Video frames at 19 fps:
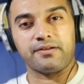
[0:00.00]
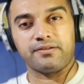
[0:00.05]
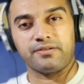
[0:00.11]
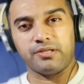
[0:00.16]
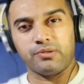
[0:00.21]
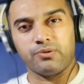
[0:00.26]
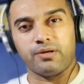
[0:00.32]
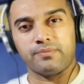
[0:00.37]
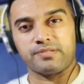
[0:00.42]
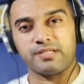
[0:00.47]
You
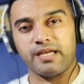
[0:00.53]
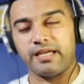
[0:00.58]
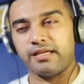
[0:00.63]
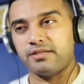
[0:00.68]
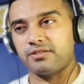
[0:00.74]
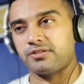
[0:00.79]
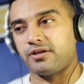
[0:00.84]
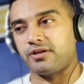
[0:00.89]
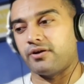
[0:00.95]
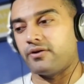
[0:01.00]
know what I'm saying?
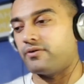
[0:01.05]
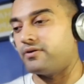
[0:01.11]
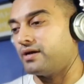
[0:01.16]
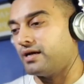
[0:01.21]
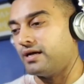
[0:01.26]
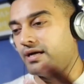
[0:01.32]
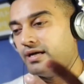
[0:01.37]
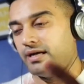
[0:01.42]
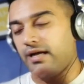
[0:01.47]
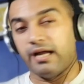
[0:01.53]
So,
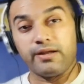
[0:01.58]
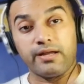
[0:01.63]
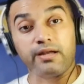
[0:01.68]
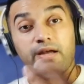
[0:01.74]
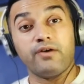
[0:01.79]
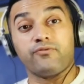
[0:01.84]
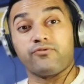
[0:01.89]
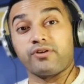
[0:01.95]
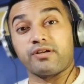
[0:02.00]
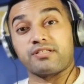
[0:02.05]
anyway,
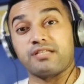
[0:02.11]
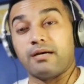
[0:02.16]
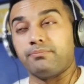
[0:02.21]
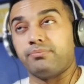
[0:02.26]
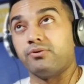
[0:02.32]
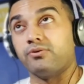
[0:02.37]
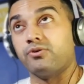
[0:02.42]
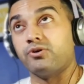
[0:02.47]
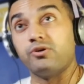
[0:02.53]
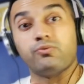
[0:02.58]
for
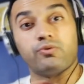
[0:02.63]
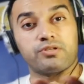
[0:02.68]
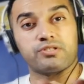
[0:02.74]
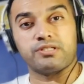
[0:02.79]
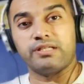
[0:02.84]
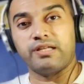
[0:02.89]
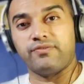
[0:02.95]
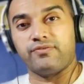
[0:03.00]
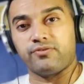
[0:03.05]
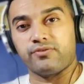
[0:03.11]
example, Who Wants to
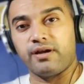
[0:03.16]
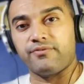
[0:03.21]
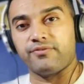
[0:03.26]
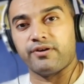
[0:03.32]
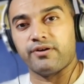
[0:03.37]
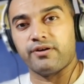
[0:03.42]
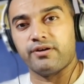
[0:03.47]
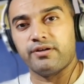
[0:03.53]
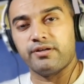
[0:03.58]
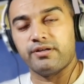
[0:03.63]
Live Forever?
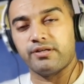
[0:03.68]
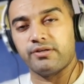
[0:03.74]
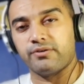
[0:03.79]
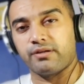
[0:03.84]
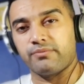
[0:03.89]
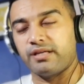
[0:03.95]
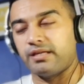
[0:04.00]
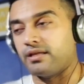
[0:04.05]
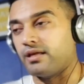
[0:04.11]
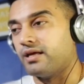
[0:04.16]
You know
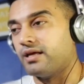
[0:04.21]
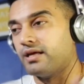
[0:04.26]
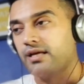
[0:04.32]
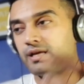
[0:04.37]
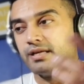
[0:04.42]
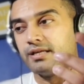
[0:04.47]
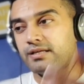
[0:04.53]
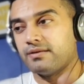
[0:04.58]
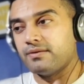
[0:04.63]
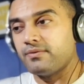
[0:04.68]
what I mean?
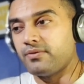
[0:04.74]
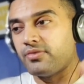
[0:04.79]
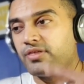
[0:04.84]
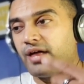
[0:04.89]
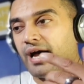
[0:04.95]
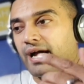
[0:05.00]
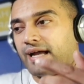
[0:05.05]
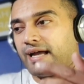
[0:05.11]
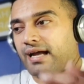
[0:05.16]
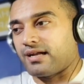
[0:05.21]

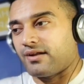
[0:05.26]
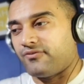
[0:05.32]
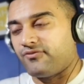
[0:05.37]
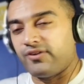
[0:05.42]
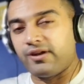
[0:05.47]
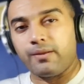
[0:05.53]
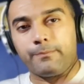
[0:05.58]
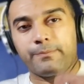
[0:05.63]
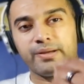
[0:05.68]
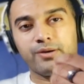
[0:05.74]
That kind of
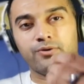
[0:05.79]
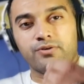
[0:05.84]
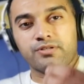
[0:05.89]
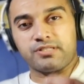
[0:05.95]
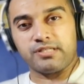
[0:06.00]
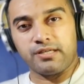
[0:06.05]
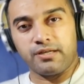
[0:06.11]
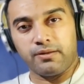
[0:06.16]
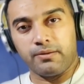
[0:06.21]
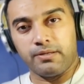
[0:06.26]
thing builds
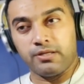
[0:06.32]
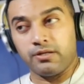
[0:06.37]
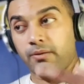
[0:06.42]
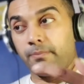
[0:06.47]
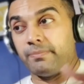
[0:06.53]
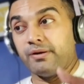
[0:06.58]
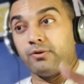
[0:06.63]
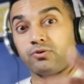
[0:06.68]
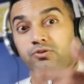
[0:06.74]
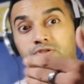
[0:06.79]
it, you know,
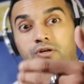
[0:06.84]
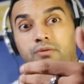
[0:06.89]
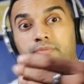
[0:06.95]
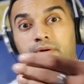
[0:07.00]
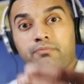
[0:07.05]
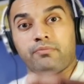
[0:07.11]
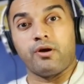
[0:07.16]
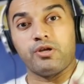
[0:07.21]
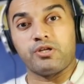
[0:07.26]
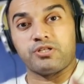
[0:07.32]
builds up
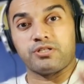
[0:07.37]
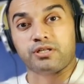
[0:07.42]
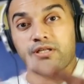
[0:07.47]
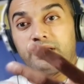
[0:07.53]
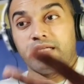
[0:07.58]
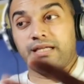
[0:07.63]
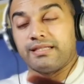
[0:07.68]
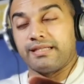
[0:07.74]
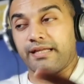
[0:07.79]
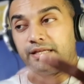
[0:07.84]

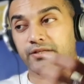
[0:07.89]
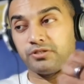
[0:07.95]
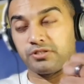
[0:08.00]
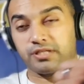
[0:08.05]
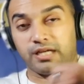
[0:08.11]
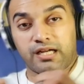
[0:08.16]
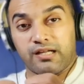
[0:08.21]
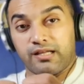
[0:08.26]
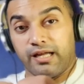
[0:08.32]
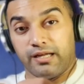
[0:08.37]
emotionally, and then you're just
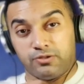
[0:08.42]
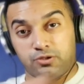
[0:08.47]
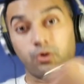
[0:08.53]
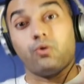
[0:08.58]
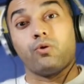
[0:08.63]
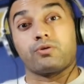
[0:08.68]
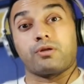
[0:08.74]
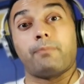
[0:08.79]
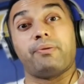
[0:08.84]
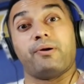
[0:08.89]
kind of like
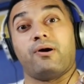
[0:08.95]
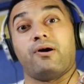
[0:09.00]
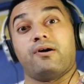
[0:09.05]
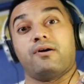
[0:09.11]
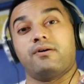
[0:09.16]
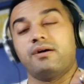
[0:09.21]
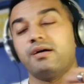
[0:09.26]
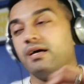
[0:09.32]
torn apart.